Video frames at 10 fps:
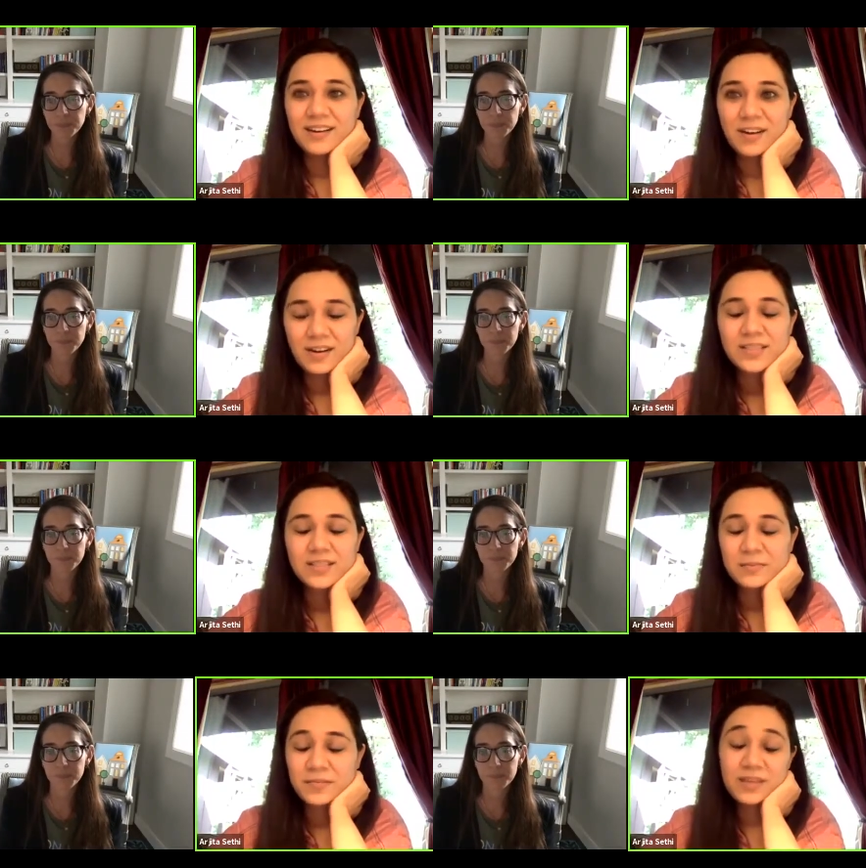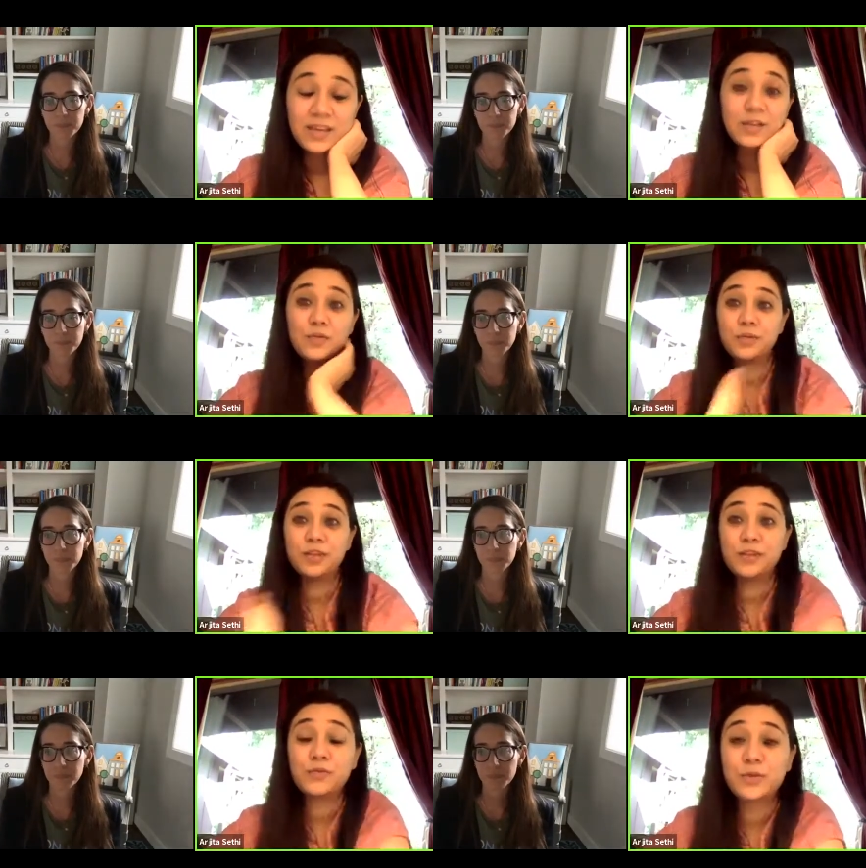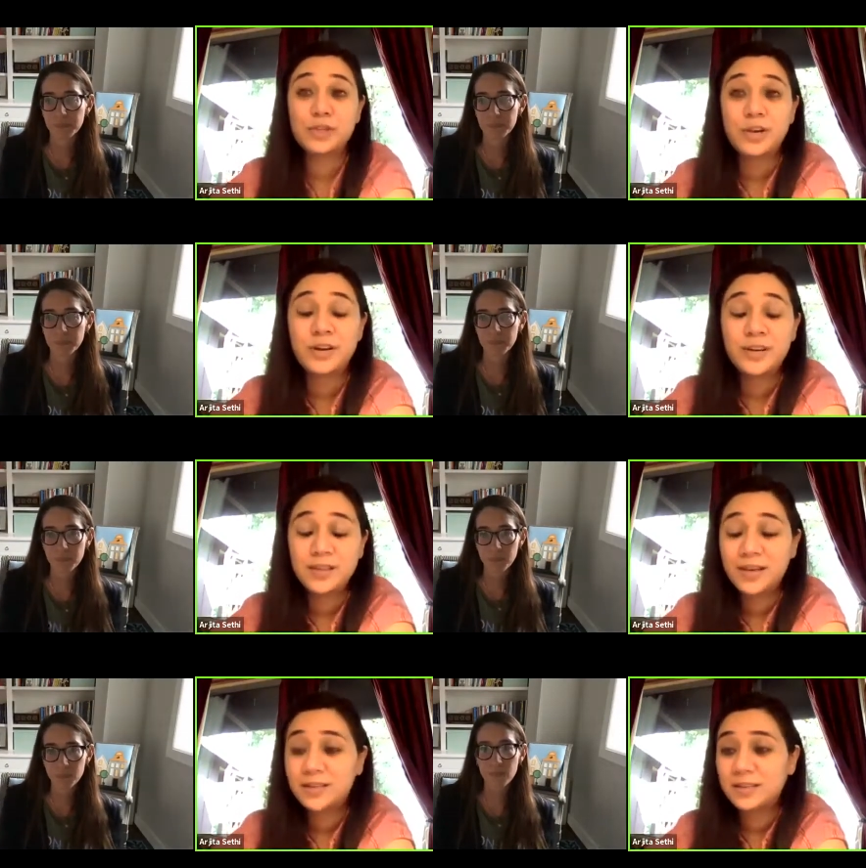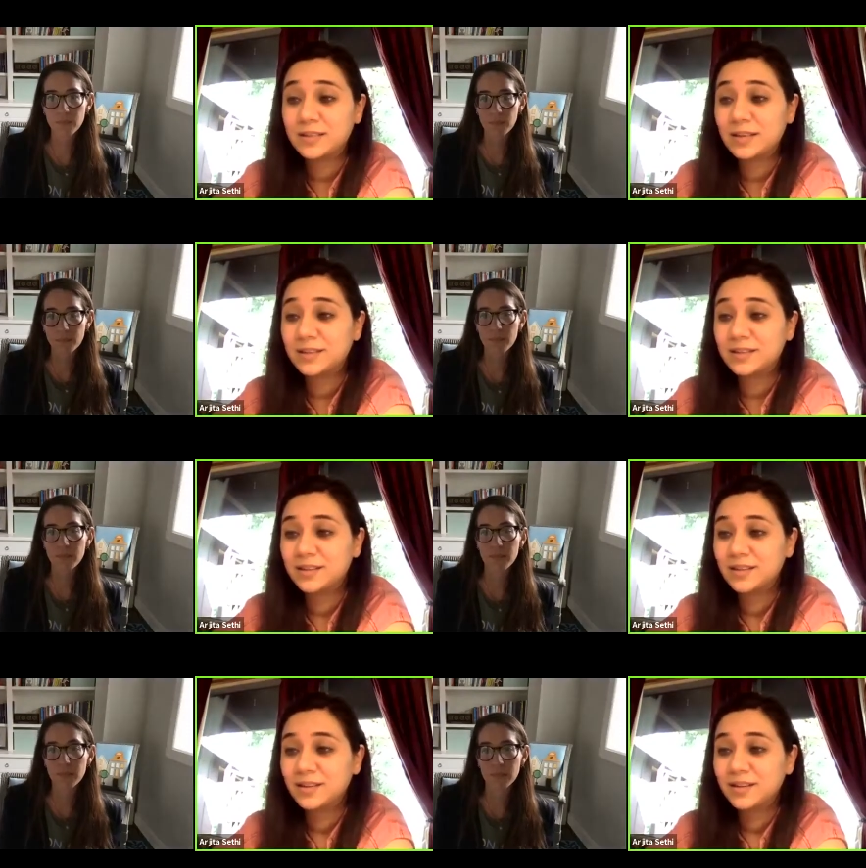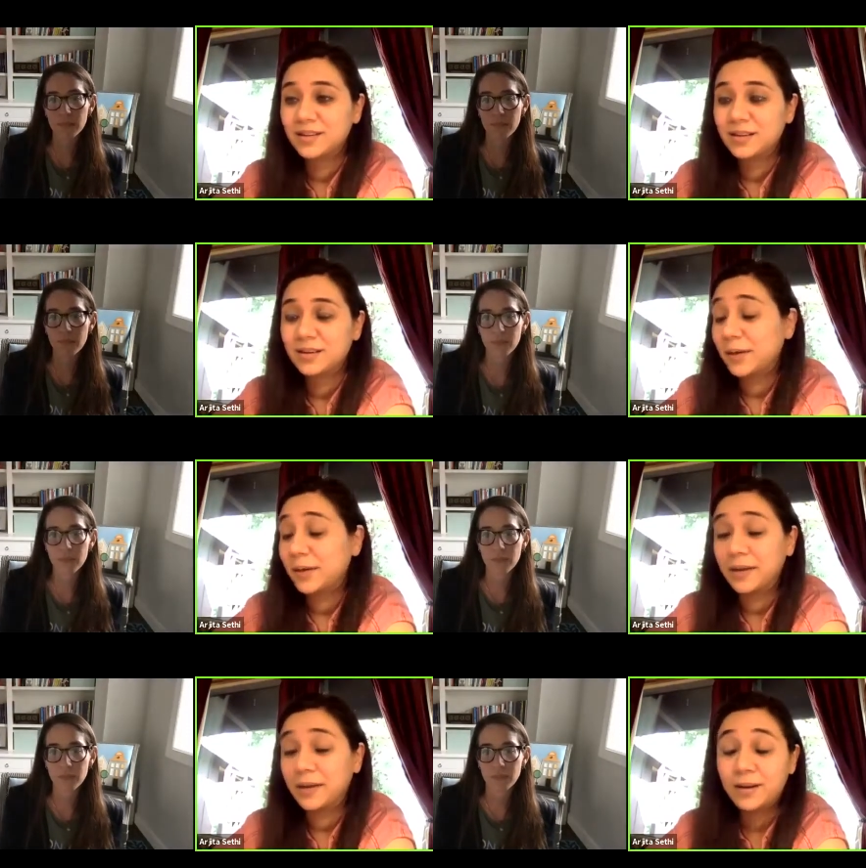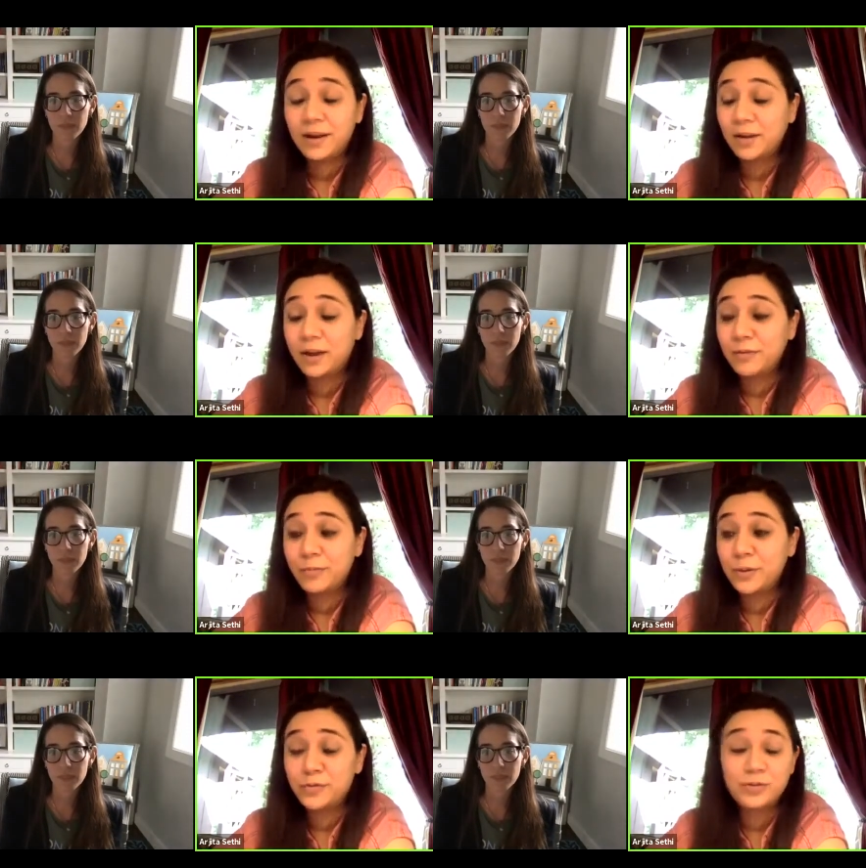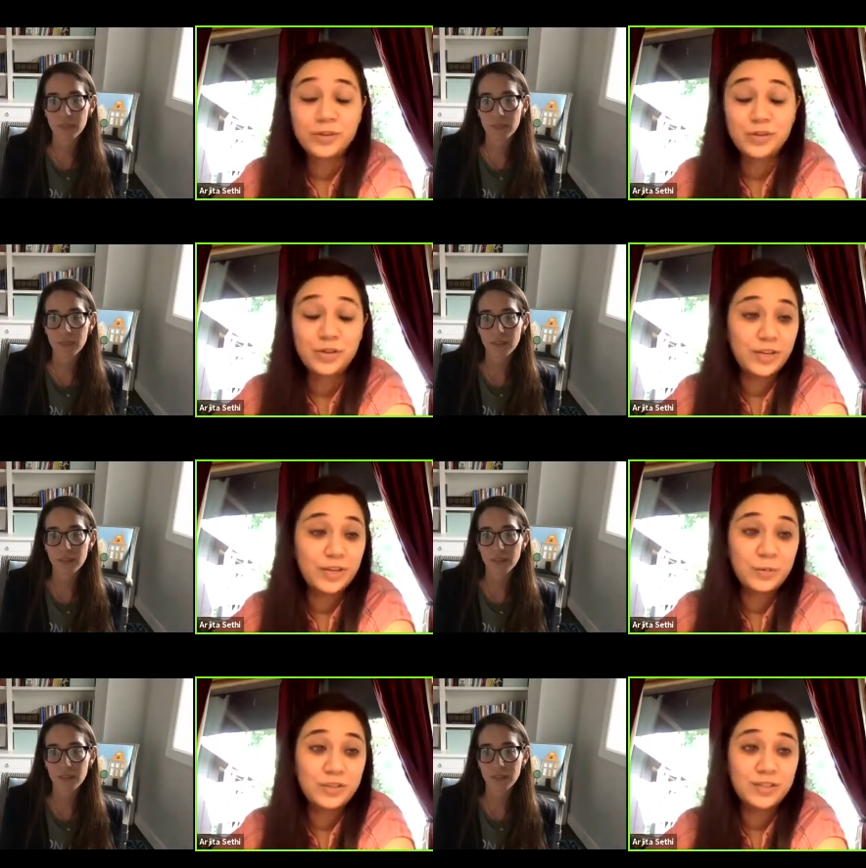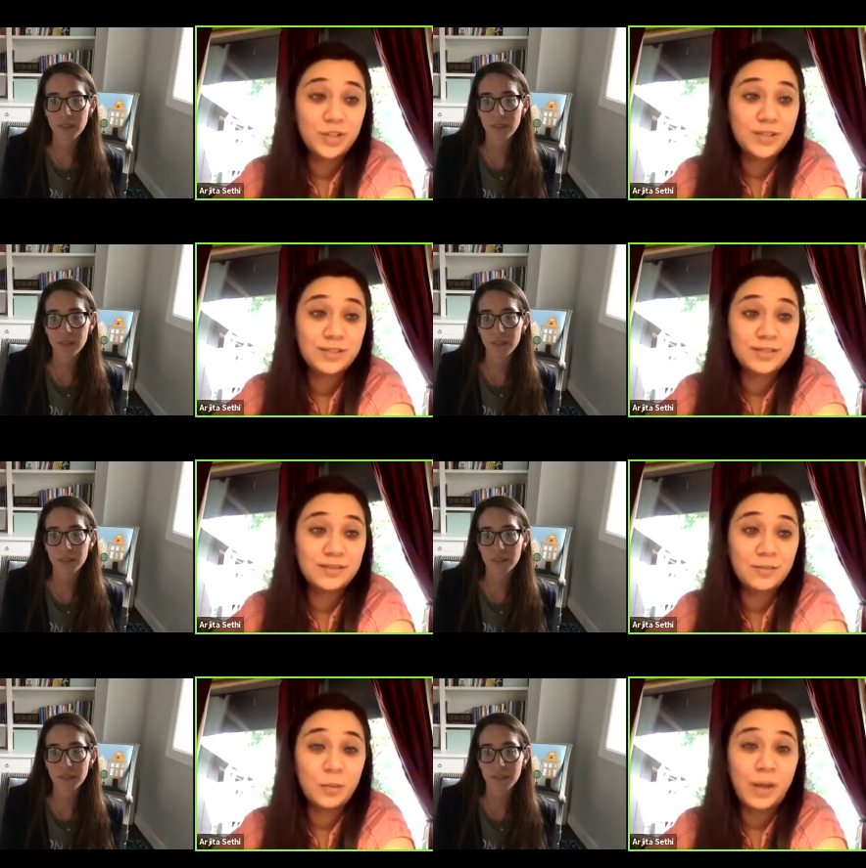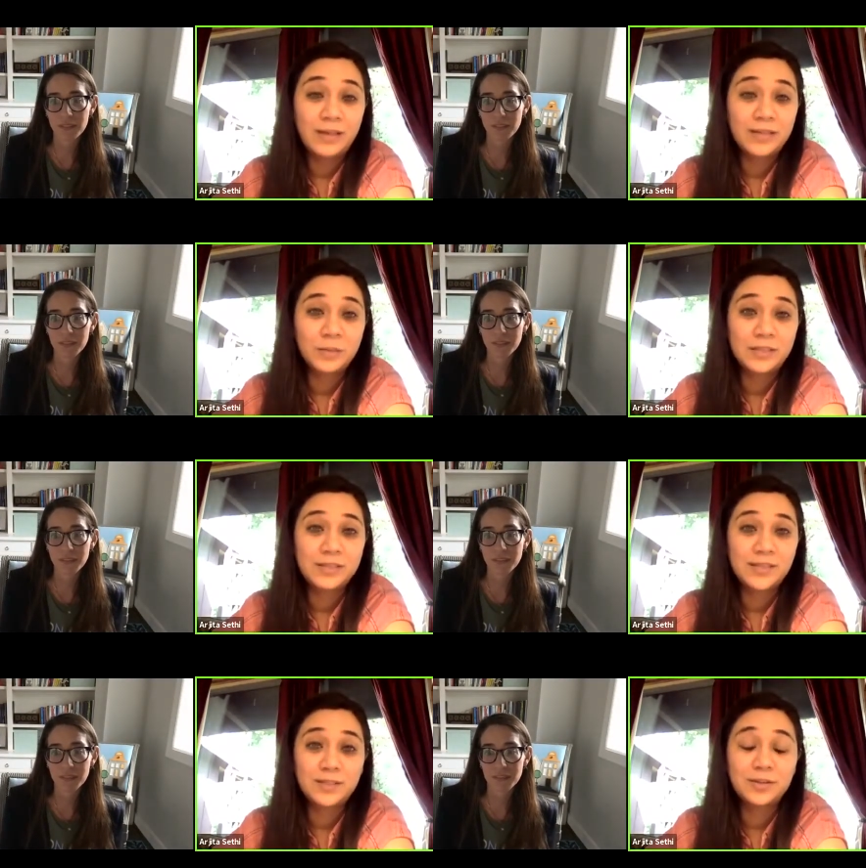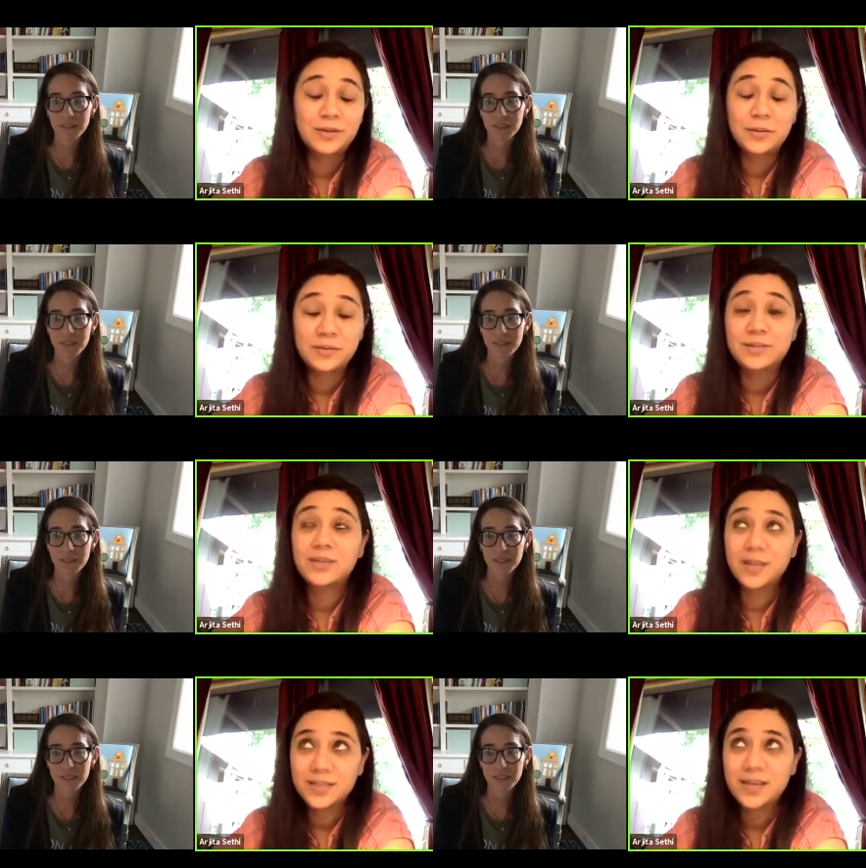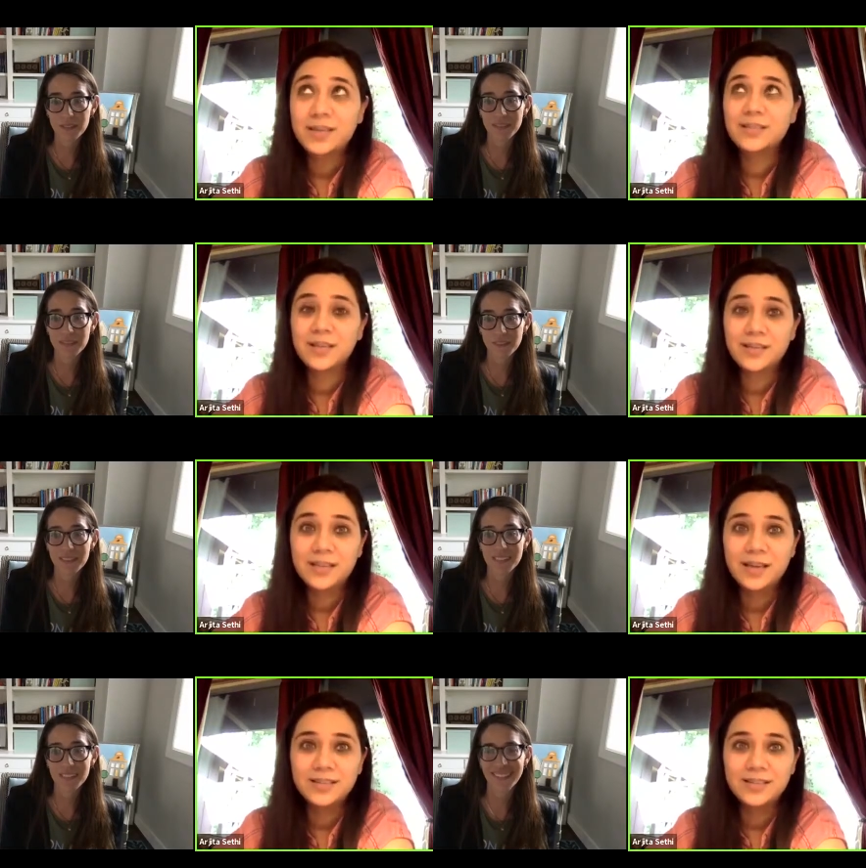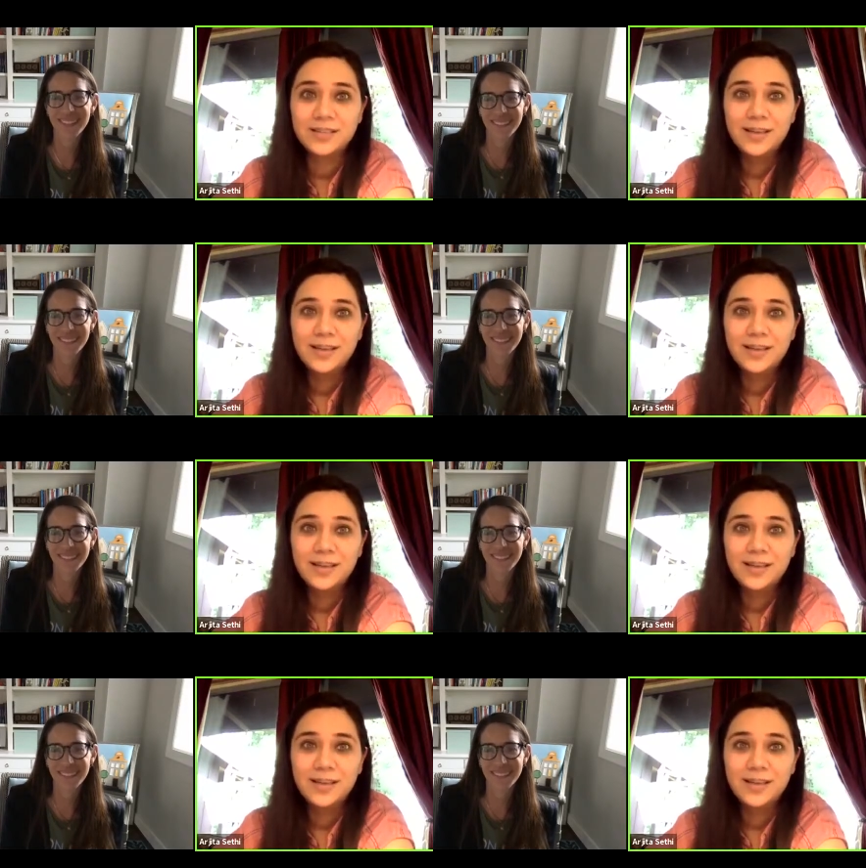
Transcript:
Speaker 1: Awesome. Thank you. Thank you for sharing that. And, and oh my God, I, I've been through this journey. It was just as I was listening to you, I was yes and yes and.